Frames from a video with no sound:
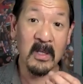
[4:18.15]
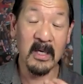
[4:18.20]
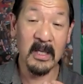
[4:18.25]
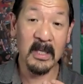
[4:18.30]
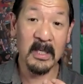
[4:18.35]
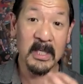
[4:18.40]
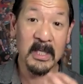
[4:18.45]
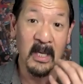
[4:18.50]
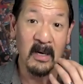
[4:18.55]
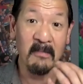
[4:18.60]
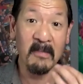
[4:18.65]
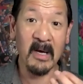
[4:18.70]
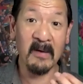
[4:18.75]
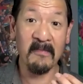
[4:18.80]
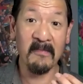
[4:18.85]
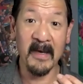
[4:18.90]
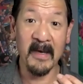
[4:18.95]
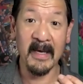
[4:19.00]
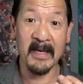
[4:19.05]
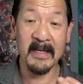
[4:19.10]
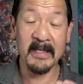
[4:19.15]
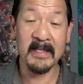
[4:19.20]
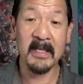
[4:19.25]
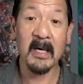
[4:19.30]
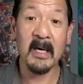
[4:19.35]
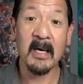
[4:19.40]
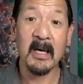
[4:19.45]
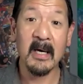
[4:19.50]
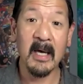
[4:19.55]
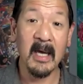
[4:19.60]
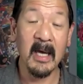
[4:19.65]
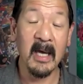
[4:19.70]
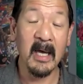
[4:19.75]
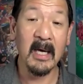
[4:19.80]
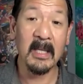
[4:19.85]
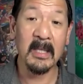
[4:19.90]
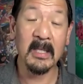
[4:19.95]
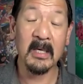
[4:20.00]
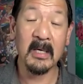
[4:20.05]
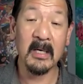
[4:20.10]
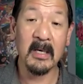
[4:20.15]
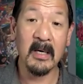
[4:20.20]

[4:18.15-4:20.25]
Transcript: in the center of my face and